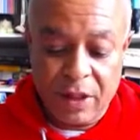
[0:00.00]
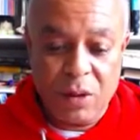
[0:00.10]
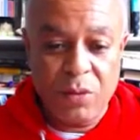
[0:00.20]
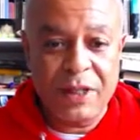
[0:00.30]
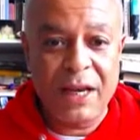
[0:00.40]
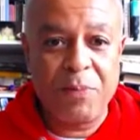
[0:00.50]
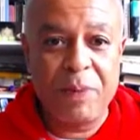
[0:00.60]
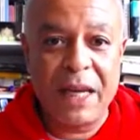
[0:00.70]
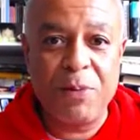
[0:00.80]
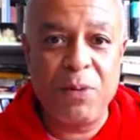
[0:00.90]
was how
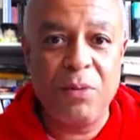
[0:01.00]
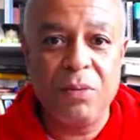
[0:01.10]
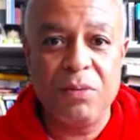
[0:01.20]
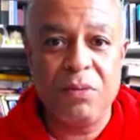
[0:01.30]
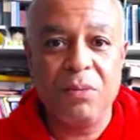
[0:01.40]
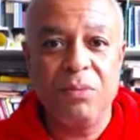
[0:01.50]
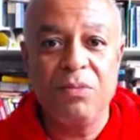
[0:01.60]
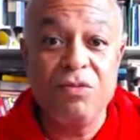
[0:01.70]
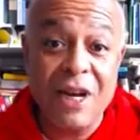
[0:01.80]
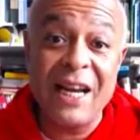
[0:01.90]
people
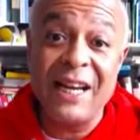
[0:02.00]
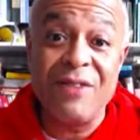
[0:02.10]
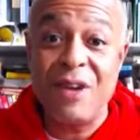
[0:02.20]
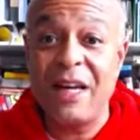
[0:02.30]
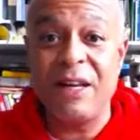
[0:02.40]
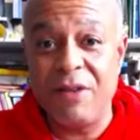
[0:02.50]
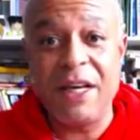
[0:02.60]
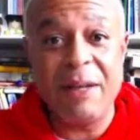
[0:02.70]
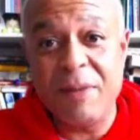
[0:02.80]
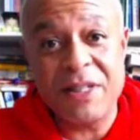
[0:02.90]

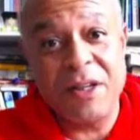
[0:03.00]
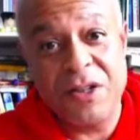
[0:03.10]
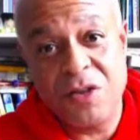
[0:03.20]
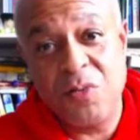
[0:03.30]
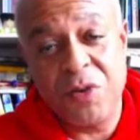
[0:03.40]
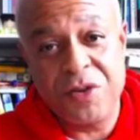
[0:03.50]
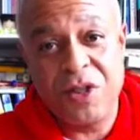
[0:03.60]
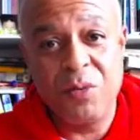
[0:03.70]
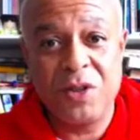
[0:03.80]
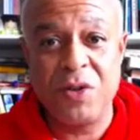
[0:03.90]
really misunderstood what
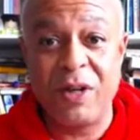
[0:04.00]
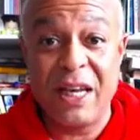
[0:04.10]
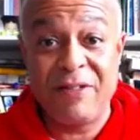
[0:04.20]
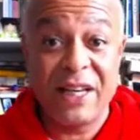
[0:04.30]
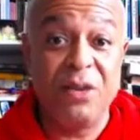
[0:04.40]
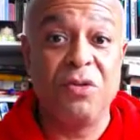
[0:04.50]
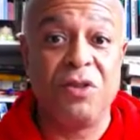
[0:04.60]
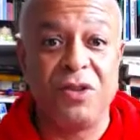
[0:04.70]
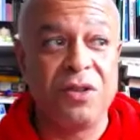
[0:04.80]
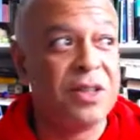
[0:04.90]
Still was doing. Even
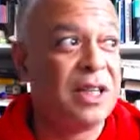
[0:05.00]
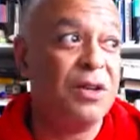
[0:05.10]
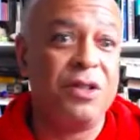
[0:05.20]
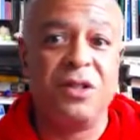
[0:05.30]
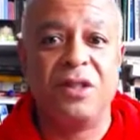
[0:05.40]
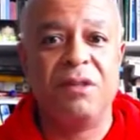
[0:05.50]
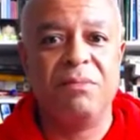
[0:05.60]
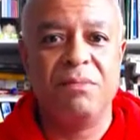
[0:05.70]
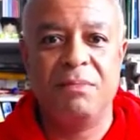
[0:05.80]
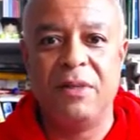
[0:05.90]
Hildreth, his closest
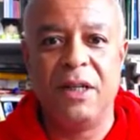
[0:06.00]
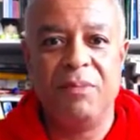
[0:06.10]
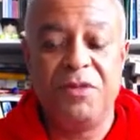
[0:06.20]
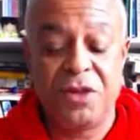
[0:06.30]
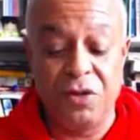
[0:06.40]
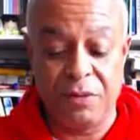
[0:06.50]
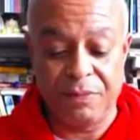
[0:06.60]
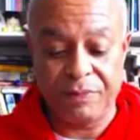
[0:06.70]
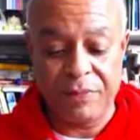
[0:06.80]
student.